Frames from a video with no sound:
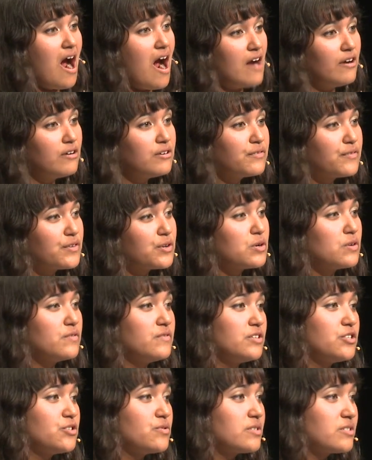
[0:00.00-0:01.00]
are a few of
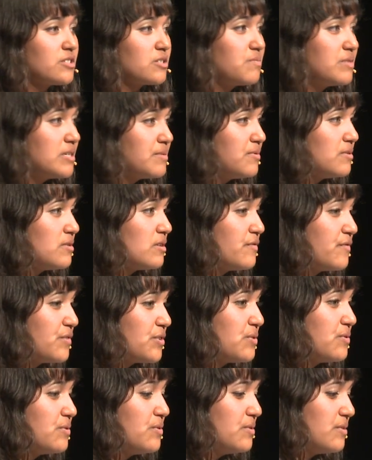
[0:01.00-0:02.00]
interested people of
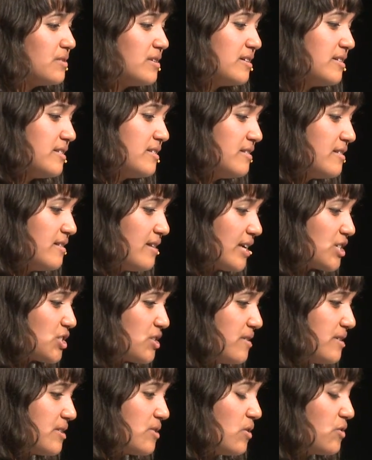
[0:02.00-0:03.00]
you in
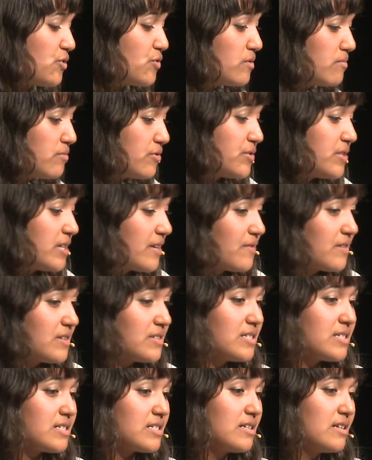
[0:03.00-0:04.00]
actually contributing
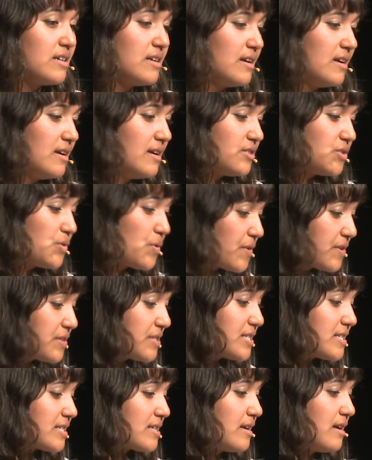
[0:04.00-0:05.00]
this to
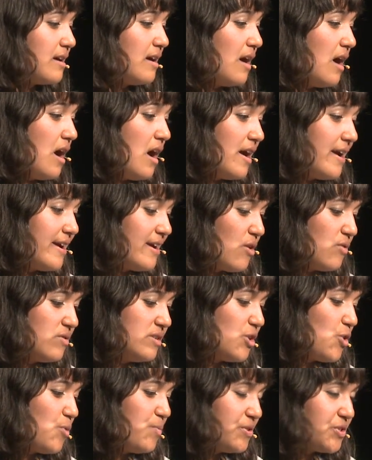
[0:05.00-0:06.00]
this. I
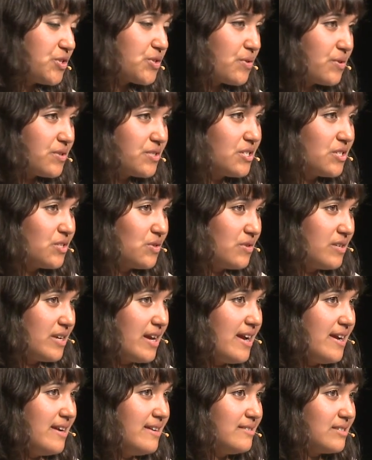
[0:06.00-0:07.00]
only open sourced it
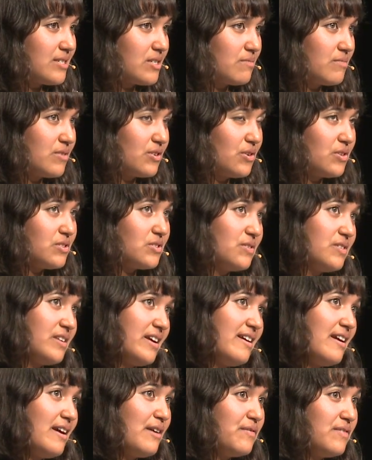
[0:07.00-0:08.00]
today, so, because
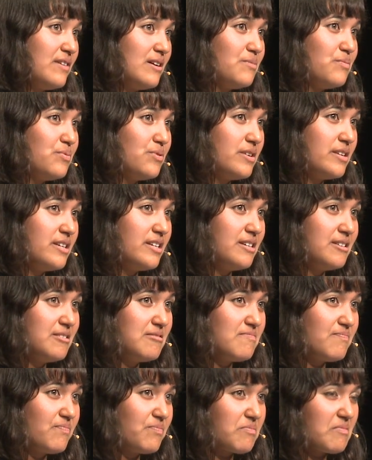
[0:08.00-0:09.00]
today I felt
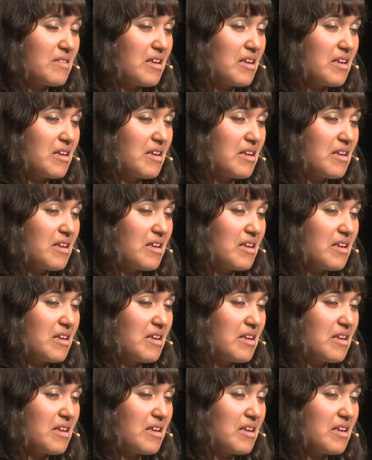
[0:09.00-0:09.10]
pretty